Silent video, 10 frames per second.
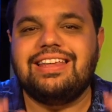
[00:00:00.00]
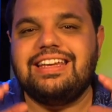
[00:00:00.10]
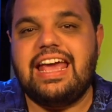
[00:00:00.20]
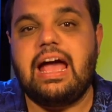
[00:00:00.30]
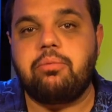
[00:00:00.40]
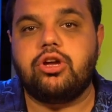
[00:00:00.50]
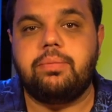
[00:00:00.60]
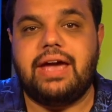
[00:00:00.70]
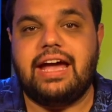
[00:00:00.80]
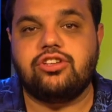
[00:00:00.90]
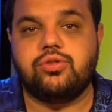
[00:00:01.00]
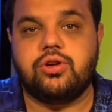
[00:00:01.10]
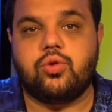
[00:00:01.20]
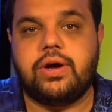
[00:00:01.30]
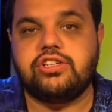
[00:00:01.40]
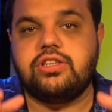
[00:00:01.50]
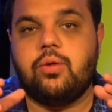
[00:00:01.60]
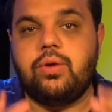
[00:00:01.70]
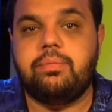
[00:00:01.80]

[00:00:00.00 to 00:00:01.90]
Today I'm going to be answering a question that